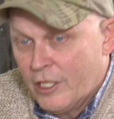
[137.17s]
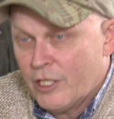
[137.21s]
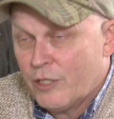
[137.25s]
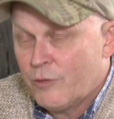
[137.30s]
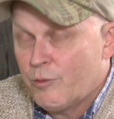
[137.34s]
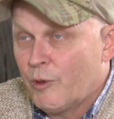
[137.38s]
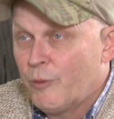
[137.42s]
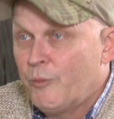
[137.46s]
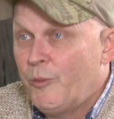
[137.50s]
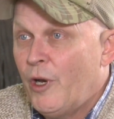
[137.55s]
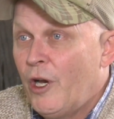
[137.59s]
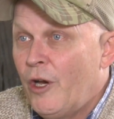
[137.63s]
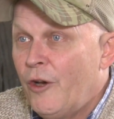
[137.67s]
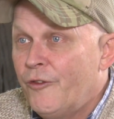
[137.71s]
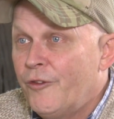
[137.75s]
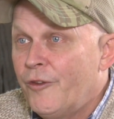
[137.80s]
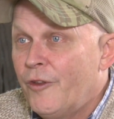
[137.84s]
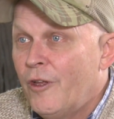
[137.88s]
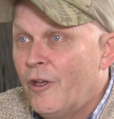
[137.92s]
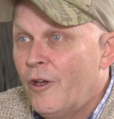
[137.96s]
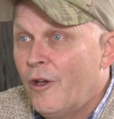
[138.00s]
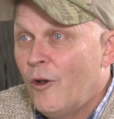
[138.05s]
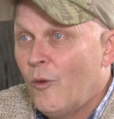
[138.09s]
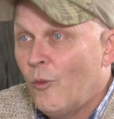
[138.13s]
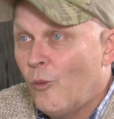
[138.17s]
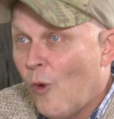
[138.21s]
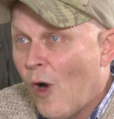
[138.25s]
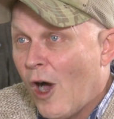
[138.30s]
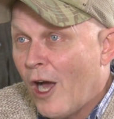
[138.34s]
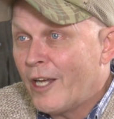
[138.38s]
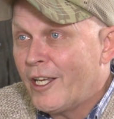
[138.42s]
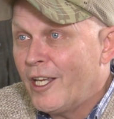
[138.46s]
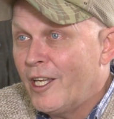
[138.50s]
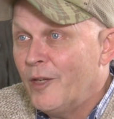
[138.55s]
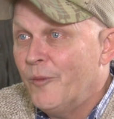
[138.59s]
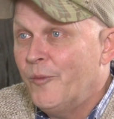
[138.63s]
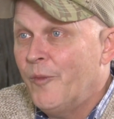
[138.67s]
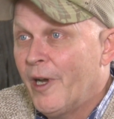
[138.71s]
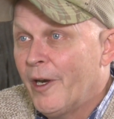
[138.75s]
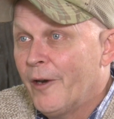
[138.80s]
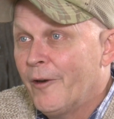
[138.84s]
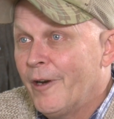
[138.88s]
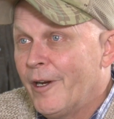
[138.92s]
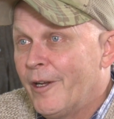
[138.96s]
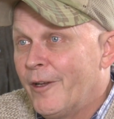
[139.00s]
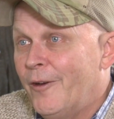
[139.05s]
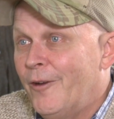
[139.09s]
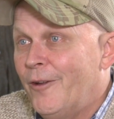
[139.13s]
We're both walking
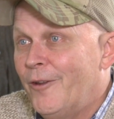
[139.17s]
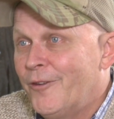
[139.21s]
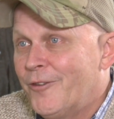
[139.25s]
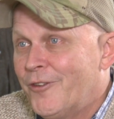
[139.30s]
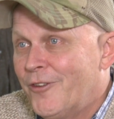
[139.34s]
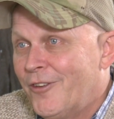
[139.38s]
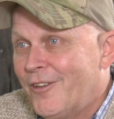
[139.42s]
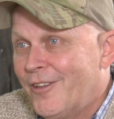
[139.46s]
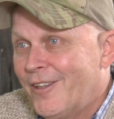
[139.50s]
miracles.